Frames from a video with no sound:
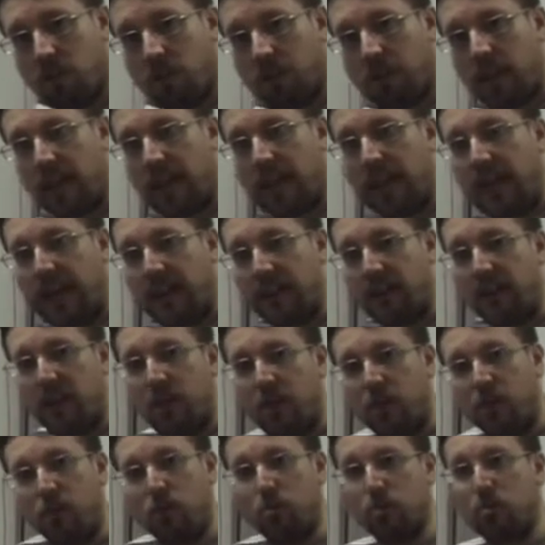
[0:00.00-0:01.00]
okay, and
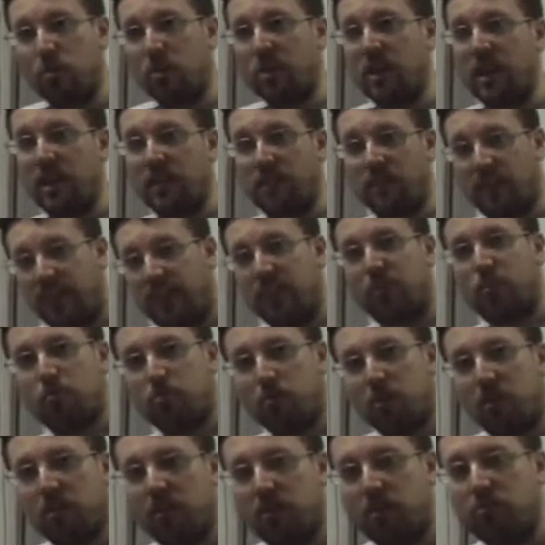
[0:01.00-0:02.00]
you can give each
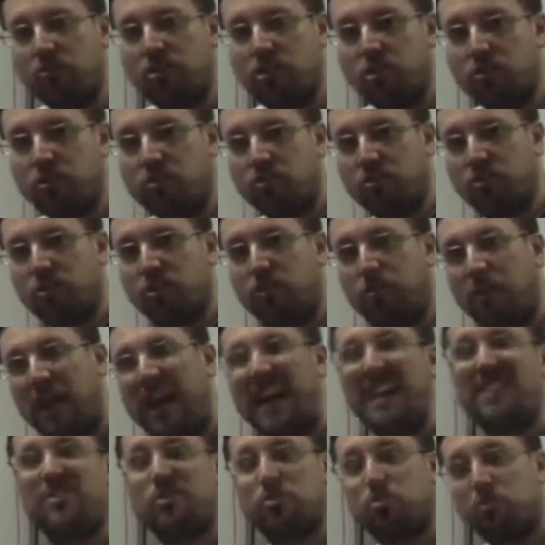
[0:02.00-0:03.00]
one of those users a
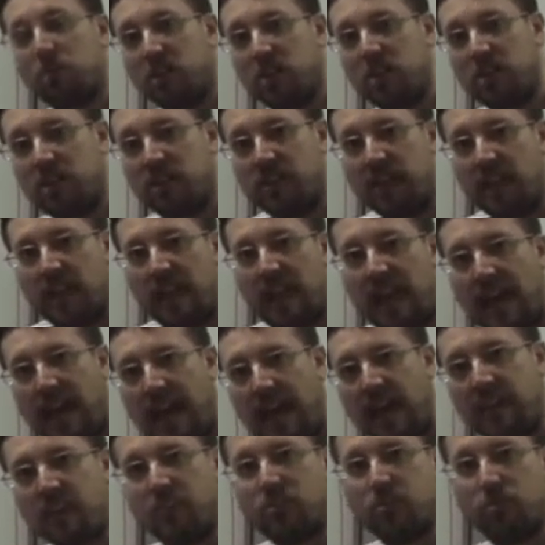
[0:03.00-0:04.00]
password,
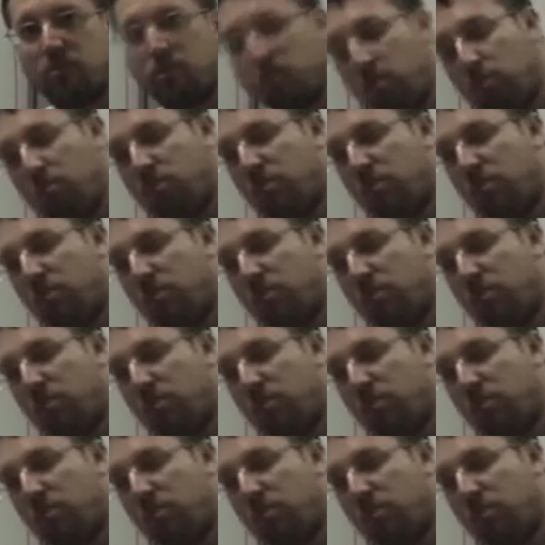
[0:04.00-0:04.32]
and so you